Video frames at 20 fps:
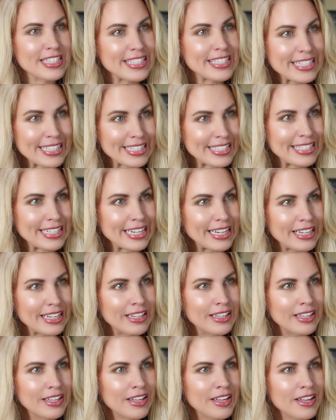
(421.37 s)
to 60.
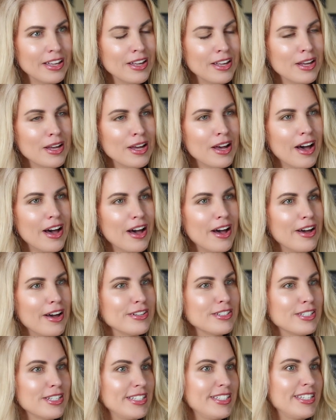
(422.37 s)

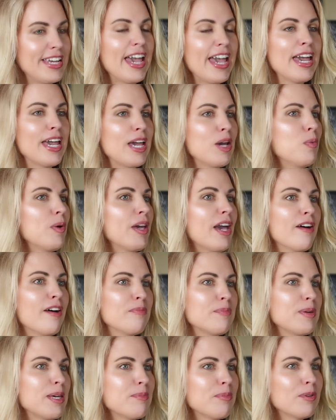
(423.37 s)
Uh, today, we
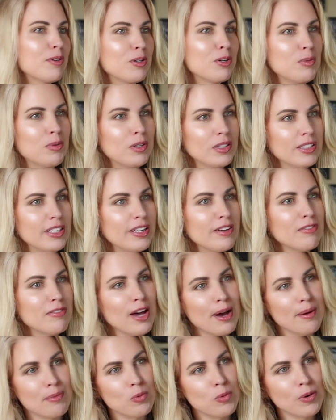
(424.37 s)
have people who will live
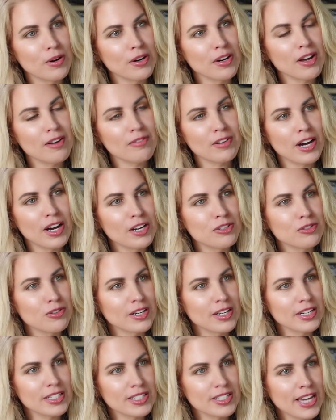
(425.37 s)
upward of
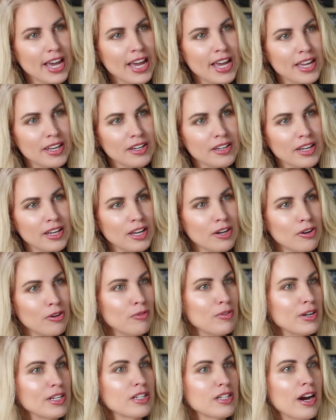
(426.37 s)
110 and
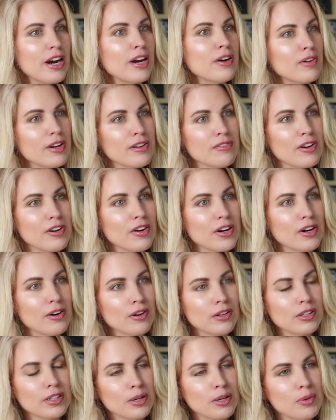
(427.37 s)
are retiring very
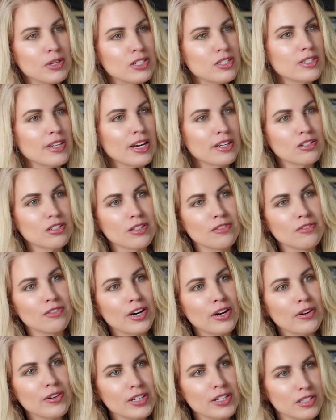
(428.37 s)
early, which is actually
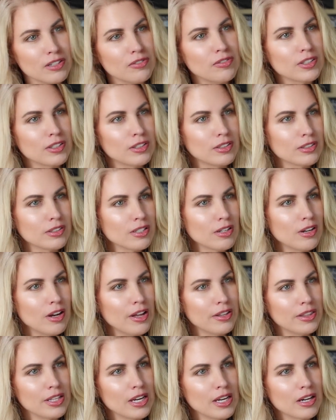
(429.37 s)
very difficult
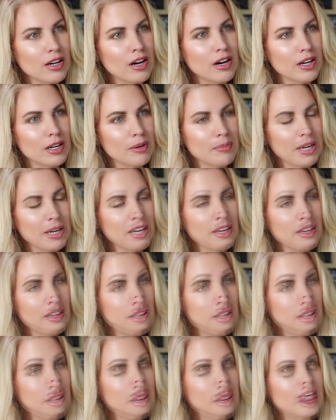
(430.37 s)
on the economy.
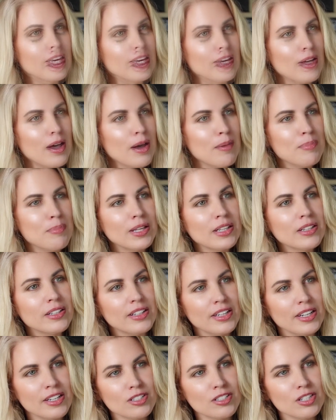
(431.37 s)
The
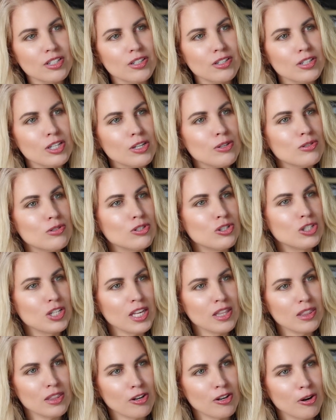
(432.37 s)
ability to use
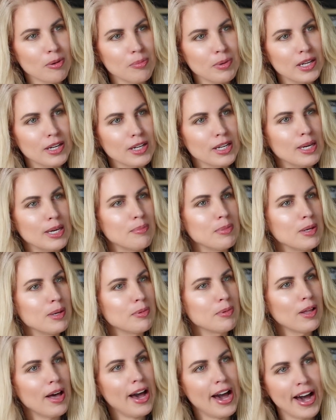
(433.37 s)
gene therapy to keep
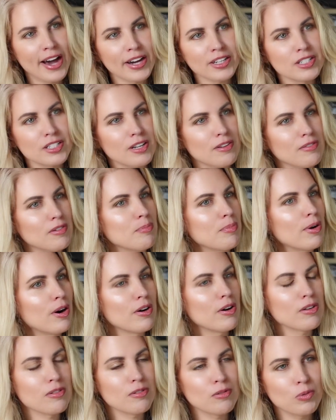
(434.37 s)
people active and
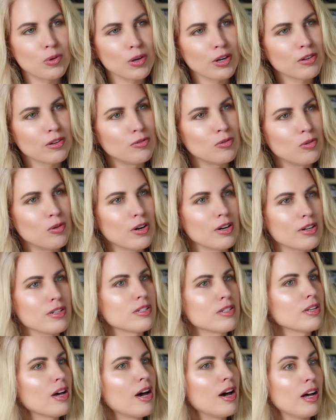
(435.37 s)
part of the
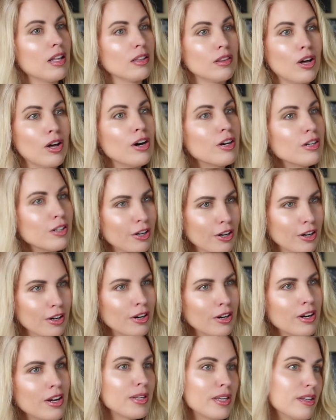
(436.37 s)
workforce uh,
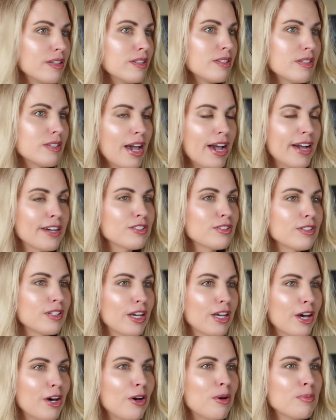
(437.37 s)
longer is
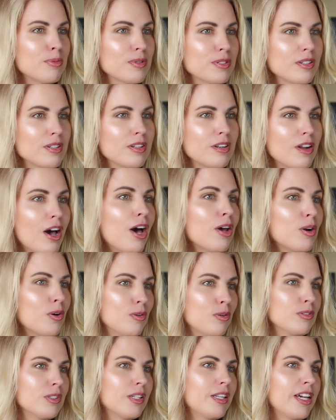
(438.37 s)
actually helps not
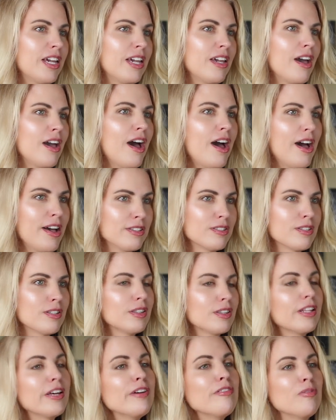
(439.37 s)
only
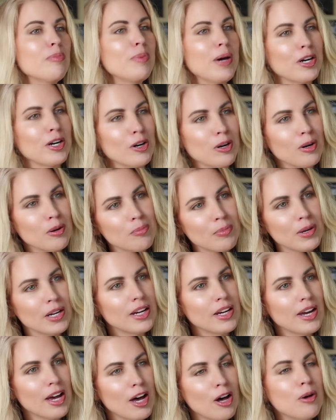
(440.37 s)
us live better, but
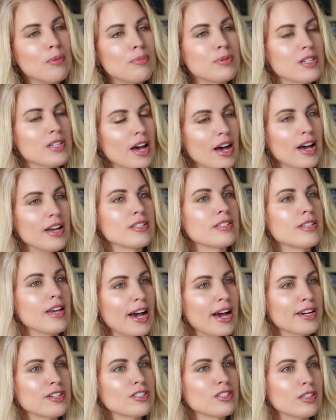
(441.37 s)
it helps us
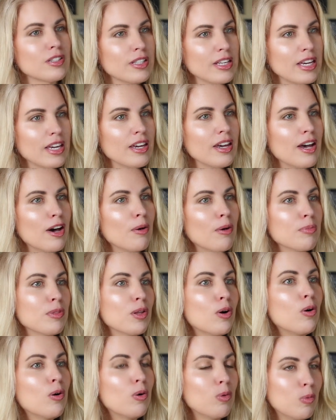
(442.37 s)
actually help
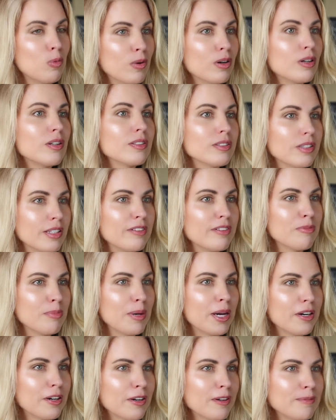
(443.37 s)
the whole world live
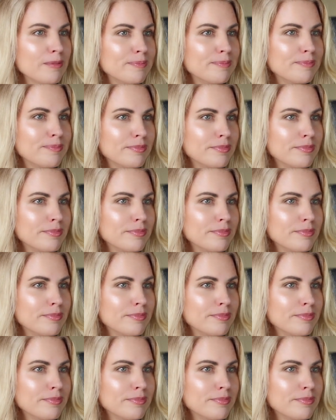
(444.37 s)
better.